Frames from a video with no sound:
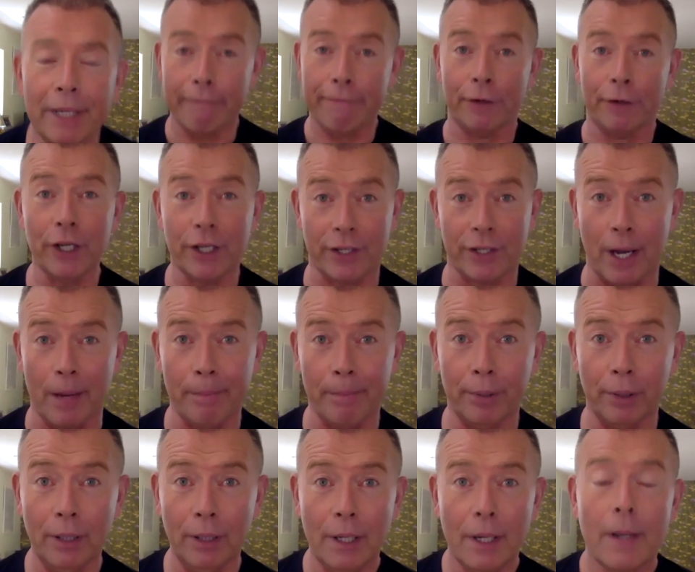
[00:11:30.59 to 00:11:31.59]
For
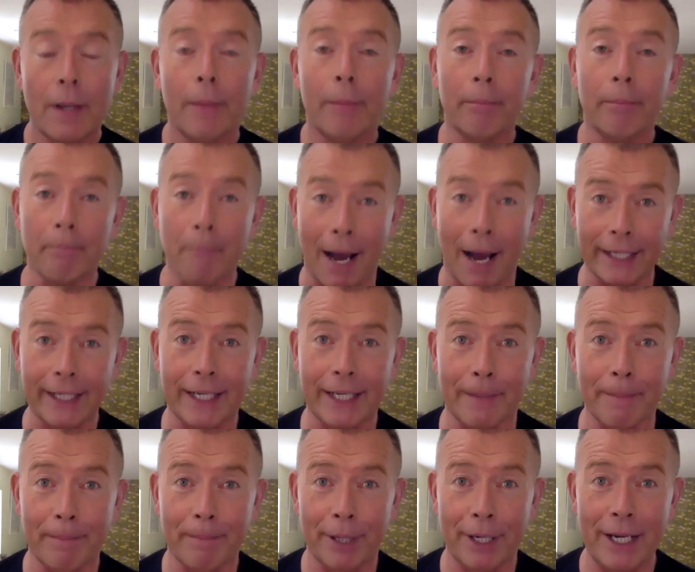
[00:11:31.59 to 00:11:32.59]
example, my
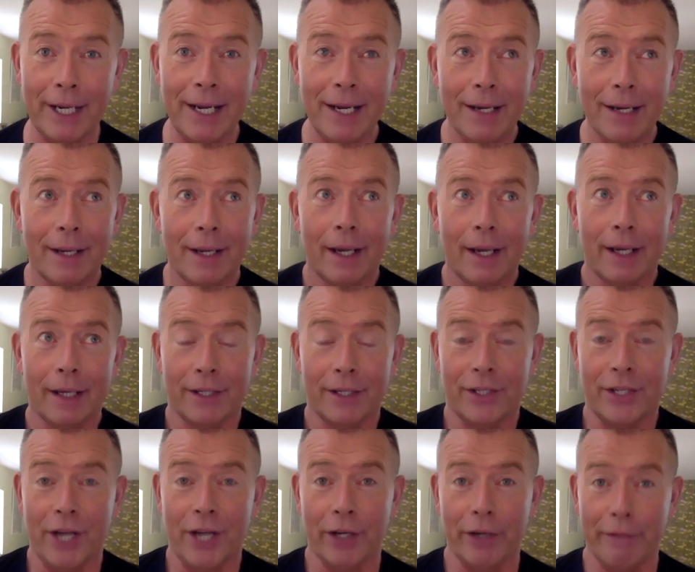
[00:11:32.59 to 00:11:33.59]
company has
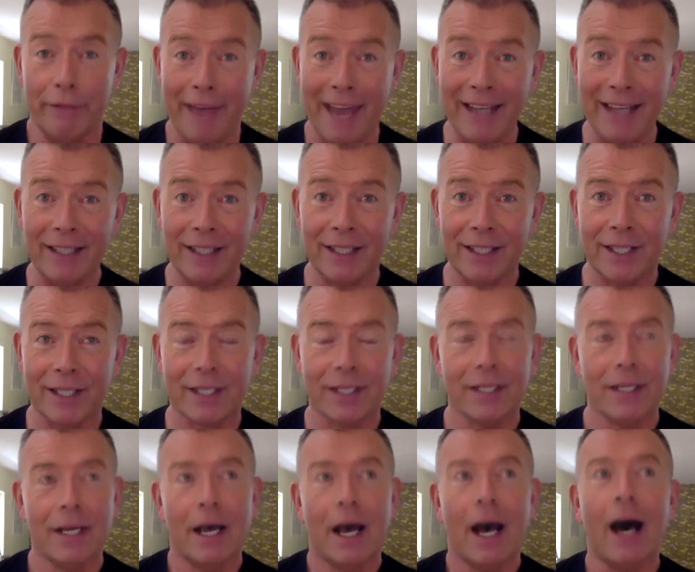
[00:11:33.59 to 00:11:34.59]
done events.
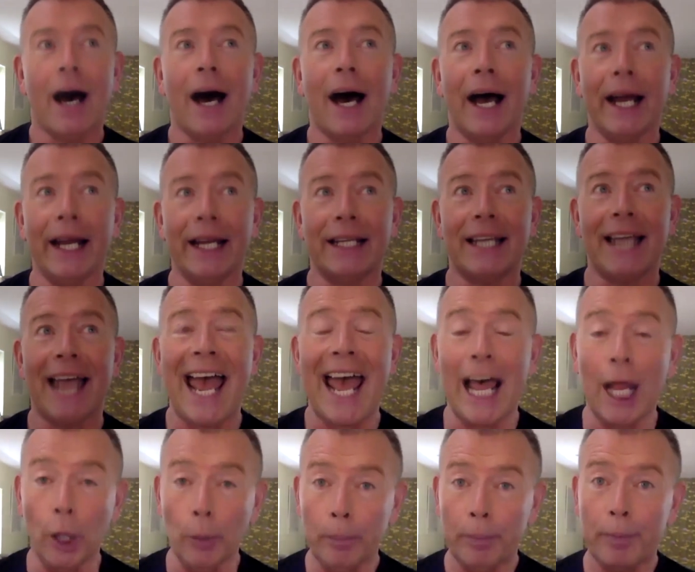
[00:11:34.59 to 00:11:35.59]
I
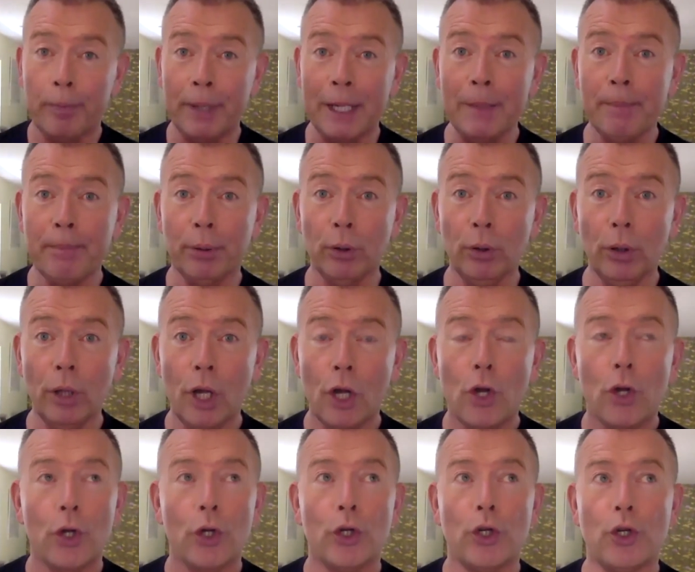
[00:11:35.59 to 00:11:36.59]
help people
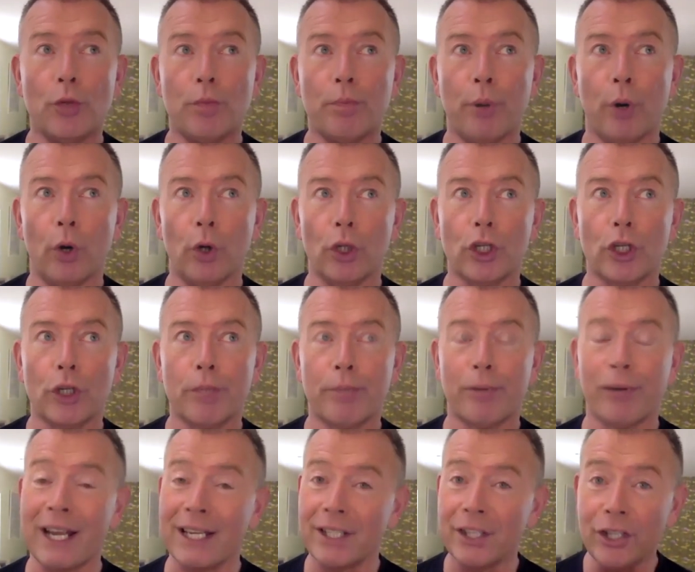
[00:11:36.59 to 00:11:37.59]
put
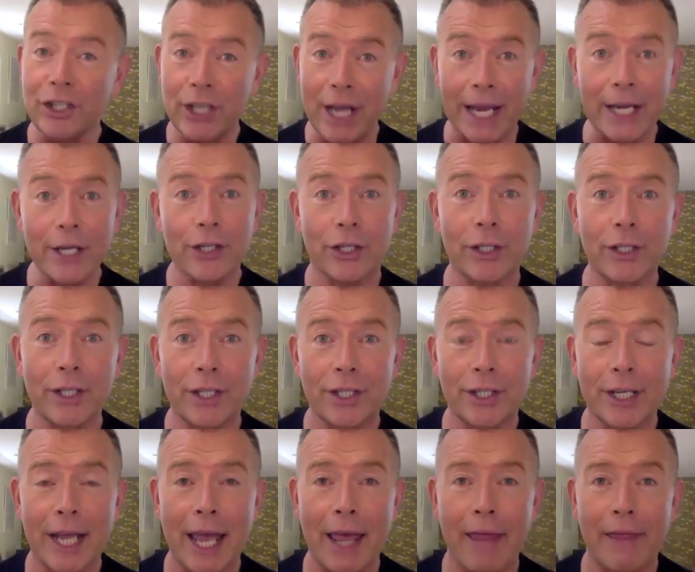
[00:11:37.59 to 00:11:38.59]
presentations
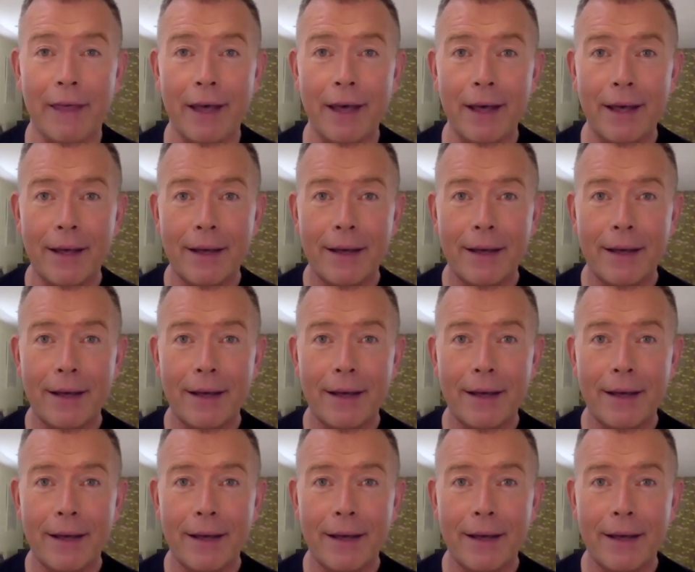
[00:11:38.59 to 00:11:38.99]
together.